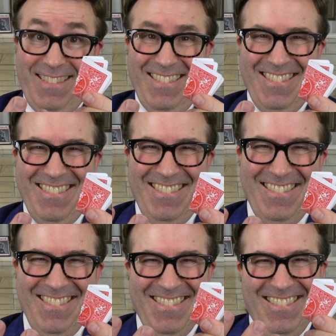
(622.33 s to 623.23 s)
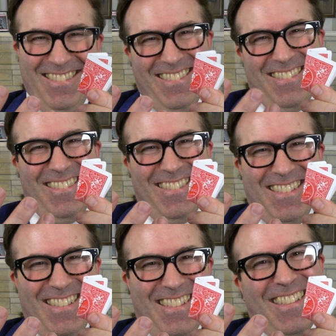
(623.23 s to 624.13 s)

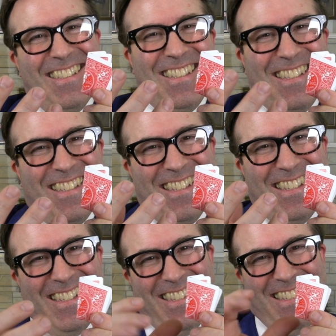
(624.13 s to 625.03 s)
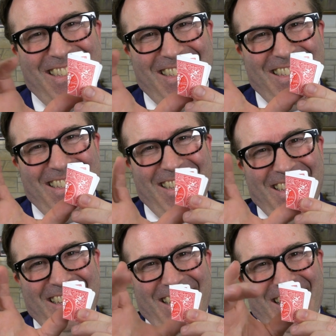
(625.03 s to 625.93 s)

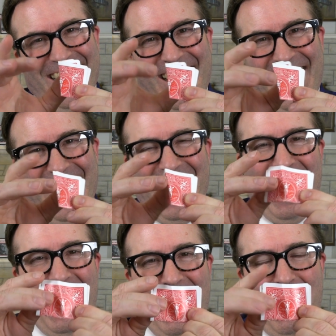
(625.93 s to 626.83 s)
(no one is talking)